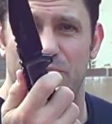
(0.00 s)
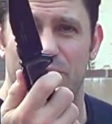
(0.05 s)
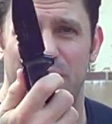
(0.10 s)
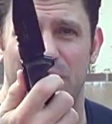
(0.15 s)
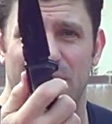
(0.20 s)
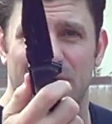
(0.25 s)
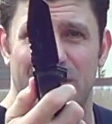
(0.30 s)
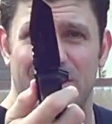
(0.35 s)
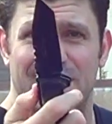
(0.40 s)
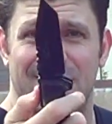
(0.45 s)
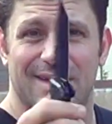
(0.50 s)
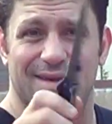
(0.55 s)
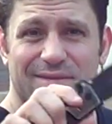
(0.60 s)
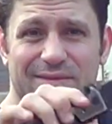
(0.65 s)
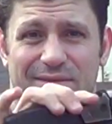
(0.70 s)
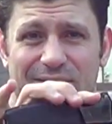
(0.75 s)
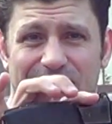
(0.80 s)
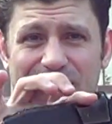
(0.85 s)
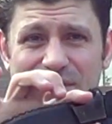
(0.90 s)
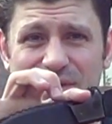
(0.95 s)
big like
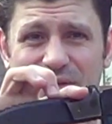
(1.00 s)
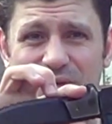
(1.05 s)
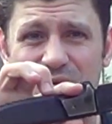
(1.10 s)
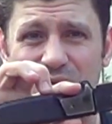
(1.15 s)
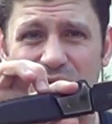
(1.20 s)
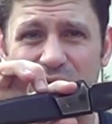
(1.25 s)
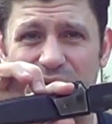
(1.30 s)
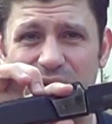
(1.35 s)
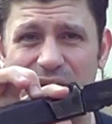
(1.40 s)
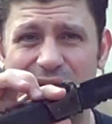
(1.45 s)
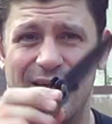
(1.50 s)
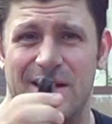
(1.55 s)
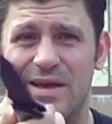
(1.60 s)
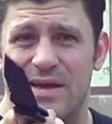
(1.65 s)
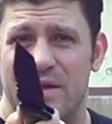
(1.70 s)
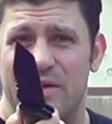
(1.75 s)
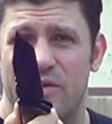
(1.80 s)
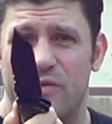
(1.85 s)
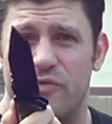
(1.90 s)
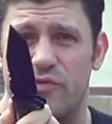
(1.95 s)
this, okay?
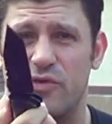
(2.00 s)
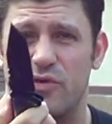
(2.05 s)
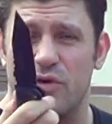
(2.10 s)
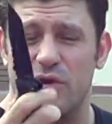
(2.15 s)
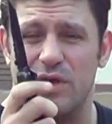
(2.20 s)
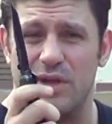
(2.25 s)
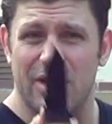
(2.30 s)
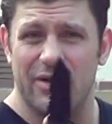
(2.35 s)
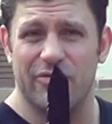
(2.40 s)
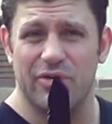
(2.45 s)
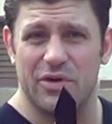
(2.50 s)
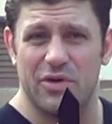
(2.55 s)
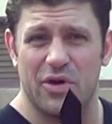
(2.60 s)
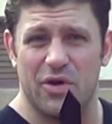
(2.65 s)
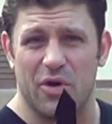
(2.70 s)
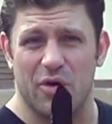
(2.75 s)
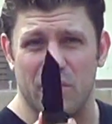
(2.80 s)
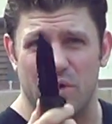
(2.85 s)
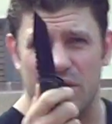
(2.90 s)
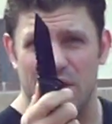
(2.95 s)
So you never
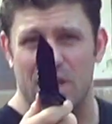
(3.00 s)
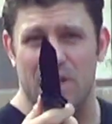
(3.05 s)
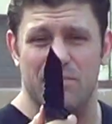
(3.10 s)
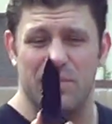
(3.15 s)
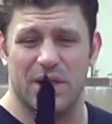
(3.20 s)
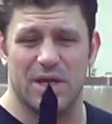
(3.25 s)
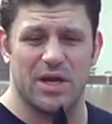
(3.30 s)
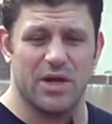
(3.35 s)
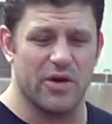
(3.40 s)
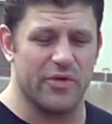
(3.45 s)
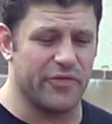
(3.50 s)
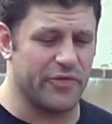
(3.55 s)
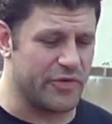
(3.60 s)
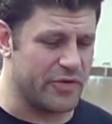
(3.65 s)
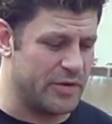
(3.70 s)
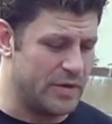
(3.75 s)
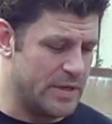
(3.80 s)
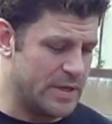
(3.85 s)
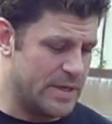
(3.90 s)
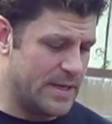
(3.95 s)
know. You got to be
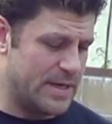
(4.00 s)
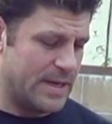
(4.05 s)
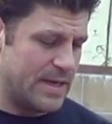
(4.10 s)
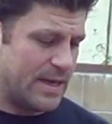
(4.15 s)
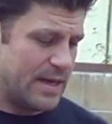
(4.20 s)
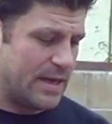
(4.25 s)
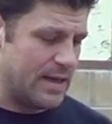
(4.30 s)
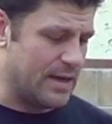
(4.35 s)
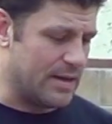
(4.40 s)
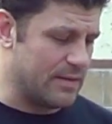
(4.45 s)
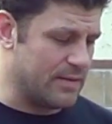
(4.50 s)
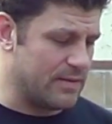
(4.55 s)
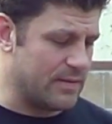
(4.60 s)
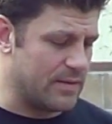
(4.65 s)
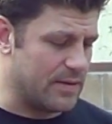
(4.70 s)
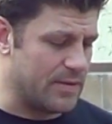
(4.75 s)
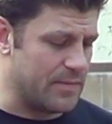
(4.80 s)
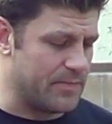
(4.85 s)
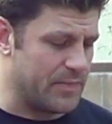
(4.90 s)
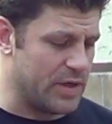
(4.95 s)
careful. And
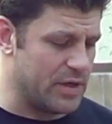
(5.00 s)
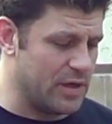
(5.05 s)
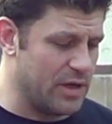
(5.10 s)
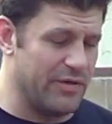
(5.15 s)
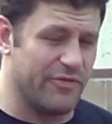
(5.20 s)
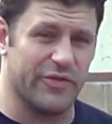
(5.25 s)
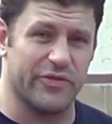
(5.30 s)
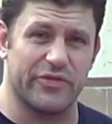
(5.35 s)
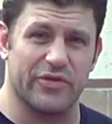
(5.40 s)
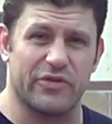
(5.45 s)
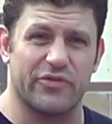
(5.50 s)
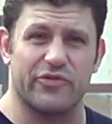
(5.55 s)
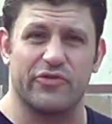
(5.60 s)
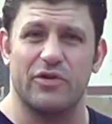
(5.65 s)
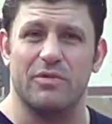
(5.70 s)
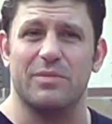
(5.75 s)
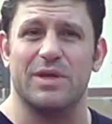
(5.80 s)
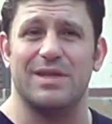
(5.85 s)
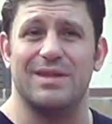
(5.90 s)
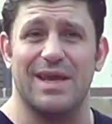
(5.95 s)
a knife is
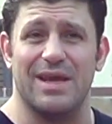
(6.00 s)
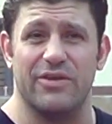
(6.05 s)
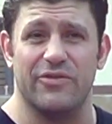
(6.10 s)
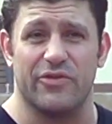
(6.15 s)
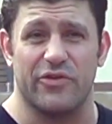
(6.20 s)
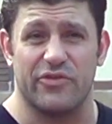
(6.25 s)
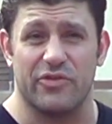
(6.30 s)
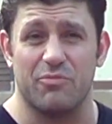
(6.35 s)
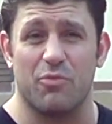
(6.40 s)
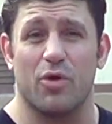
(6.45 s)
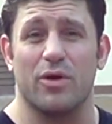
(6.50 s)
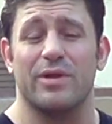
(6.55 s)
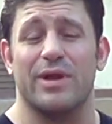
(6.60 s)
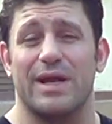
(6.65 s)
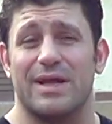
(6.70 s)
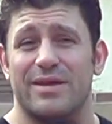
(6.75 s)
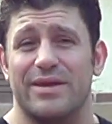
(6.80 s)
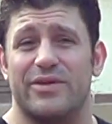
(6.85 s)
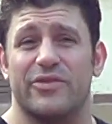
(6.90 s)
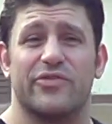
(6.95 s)
extremely dangerous. You're more
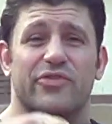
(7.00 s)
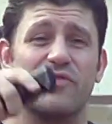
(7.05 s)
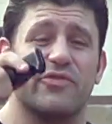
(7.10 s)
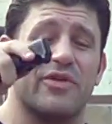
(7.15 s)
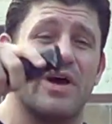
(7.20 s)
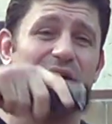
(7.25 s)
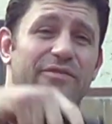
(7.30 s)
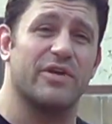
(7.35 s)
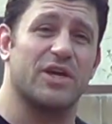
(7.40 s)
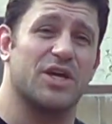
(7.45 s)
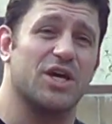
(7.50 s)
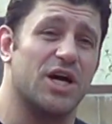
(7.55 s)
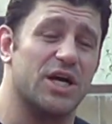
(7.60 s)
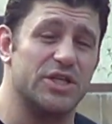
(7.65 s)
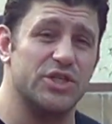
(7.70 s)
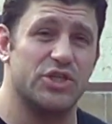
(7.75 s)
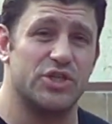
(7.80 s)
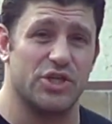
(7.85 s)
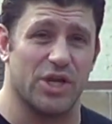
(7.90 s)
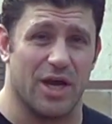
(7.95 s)
likely to survive a
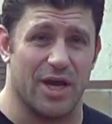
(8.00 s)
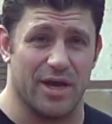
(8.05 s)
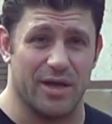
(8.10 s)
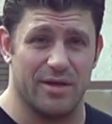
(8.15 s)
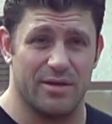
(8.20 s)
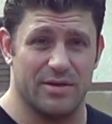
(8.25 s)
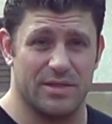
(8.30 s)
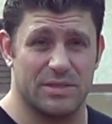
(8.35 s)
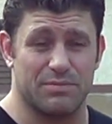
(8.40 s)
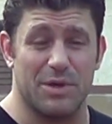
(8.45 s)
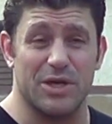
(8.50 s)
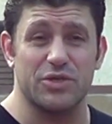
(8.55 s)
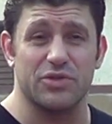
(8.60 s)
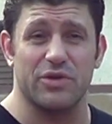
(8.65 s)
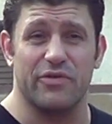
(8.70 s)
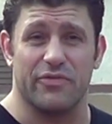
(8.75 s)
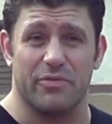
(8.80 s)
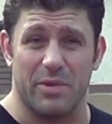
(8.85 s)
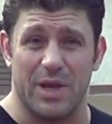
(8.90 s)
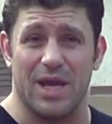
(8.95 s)
gunshot,
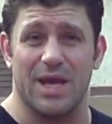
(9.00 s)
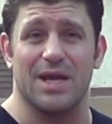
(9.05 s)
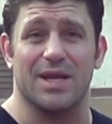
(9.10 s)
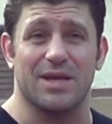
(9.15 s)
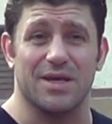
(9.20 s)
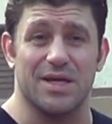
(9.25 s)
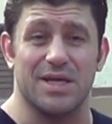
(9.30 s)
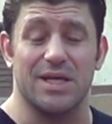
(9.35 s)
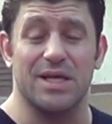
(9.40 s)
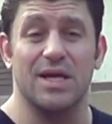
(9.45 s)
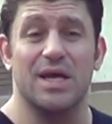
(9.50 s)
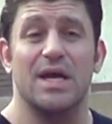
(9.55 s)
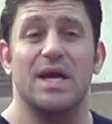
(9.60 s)
especially from a handgun,